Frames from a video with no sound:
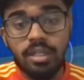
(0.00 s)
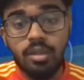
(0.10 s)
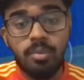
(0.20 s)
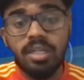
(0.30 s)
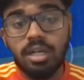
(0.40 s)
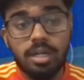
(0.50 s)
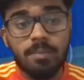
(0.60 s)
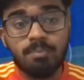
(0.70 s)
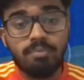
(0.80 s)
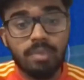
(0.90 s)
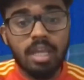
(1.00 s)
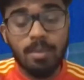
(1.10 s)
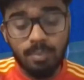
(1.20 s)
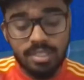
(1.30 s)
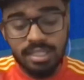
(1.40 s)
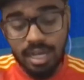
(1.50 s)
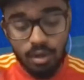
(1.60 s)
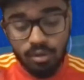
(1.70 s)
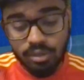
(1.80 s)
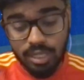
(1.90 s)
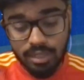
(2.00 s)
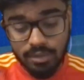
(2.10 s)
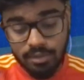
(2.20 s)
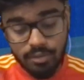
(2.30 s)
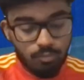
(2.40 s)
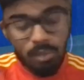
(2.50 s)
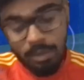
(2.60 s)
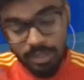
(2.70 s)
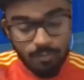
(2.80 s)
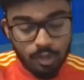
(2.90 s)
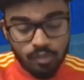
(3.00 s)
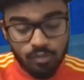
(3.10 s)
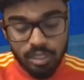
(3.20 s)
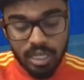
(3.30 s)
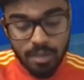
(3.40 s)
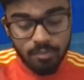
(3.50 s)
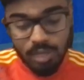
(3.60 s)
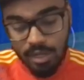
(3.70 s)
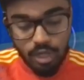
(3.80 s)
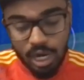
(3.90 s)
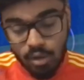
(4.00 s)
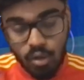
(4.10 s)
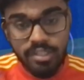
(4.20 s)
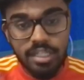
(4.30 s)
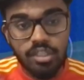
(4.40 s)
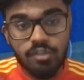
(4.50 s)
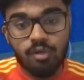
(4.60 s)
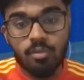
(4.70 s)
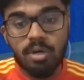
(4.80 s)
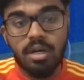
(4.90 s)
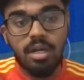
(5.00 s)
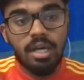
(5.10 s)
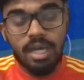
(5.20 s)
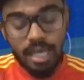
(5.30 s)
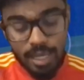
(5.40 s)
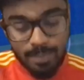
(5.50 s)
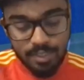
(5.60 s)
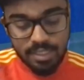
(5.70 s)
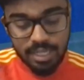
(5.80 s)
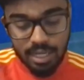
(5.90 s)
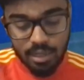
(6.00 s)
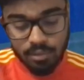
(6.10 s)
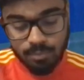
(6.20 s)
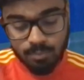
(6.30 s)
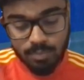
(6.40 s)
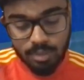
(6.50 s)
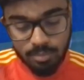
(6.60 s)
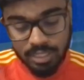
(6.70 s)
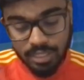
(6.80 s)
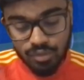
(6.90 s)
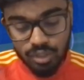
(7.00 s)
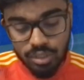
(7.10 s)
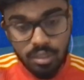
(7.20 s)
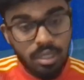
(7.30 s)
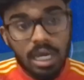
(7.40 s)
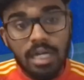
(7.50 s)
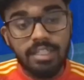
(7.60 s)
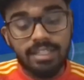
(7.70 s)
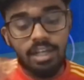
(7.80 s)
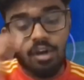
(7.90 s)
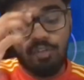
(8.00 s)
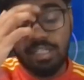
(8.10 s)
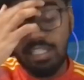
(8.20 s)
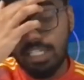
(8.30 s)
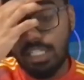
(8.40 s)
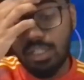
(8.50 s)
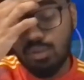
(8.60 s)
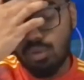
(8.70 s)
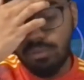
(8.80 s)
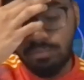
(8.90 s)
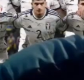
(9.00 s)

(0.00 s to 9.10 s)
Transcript: It could be him missing out on that, maybe the first few games. I don't know how long he's injured for, but him missing out, being injured, how do you think that'll affect the Italy squad?